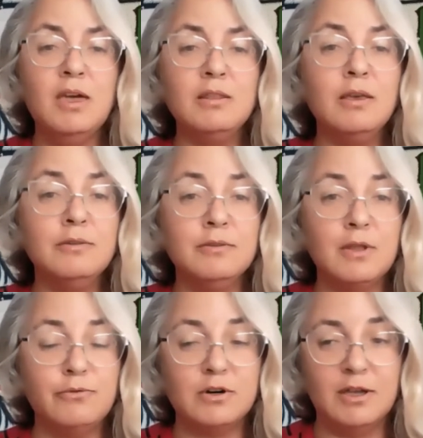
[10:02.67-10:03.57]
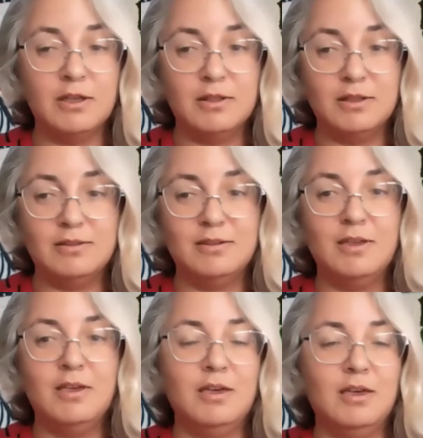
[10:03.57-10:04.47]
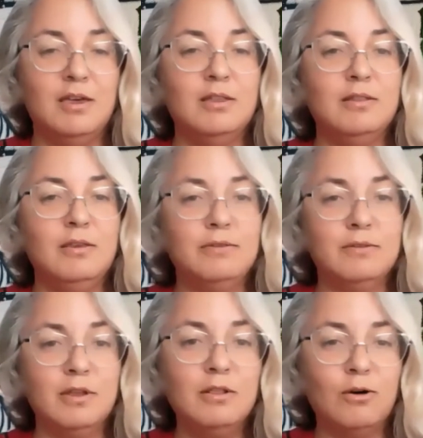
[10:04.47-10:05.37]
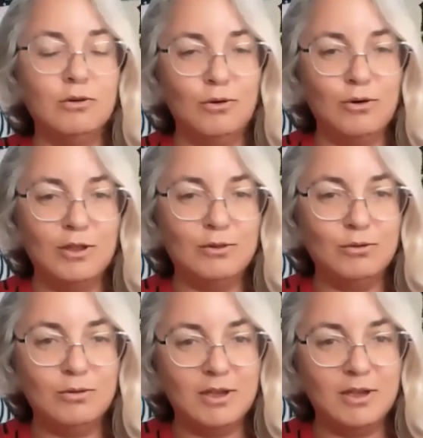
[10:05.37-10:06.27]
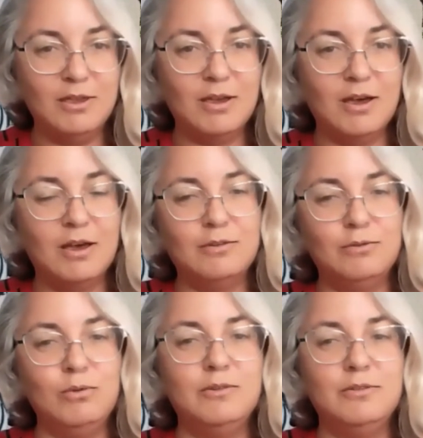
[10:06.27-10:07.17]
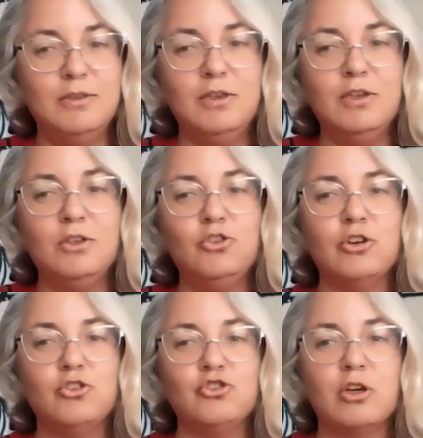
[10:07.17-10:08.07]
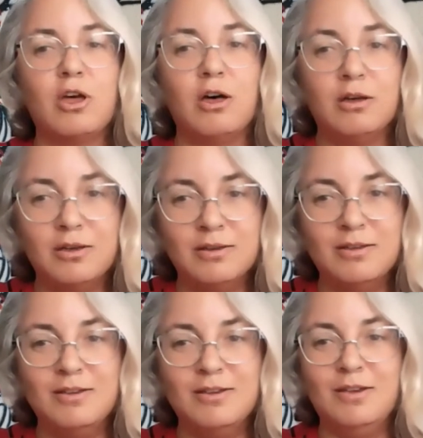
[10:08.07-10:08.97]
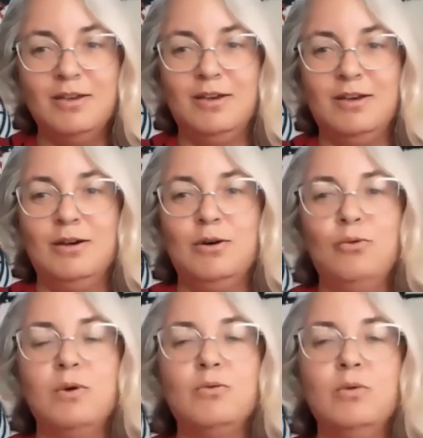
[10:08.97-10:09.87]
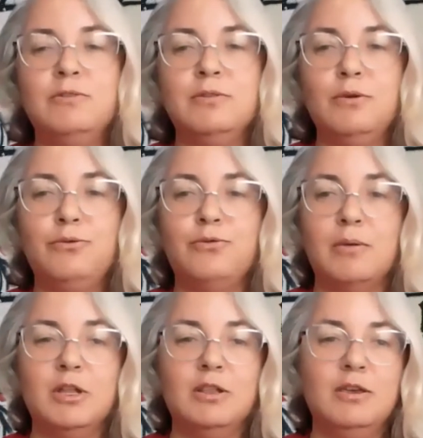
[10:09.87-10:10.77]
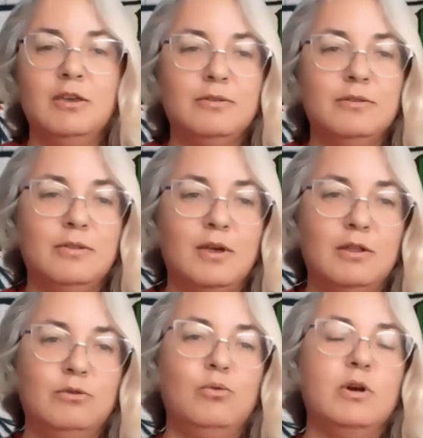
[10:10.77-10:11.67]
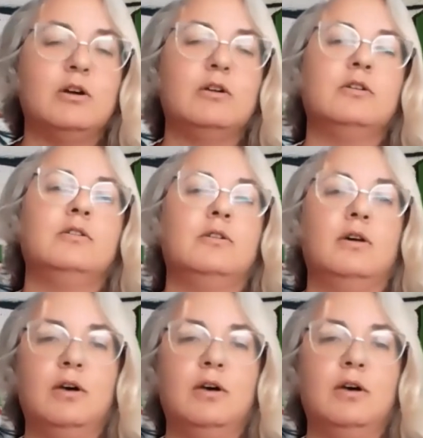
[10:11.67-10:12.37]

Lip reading: and has never ended and is still ongoing today, as we see in Sheikh Jarrah, where we see families that were